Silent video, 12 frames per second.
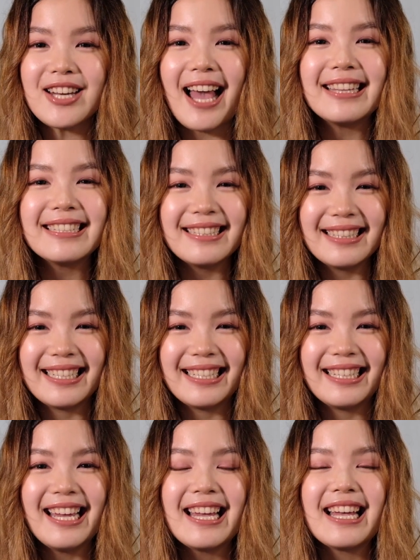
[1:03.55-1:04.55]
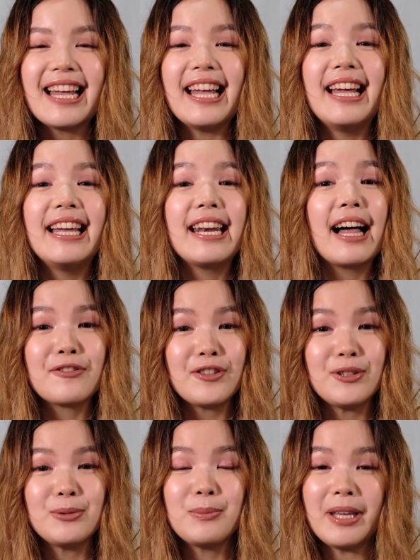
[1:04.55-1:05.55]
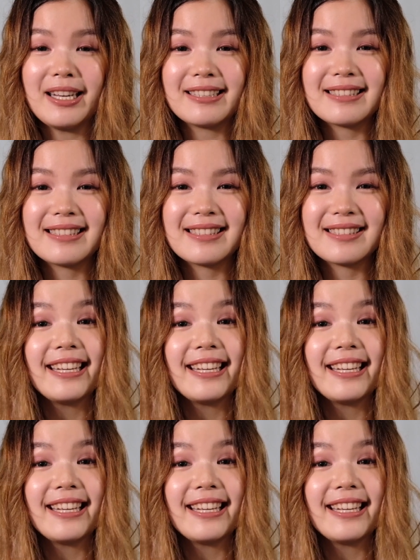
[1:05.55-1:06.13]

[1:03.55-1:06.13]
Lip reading: and clean in a few minutes.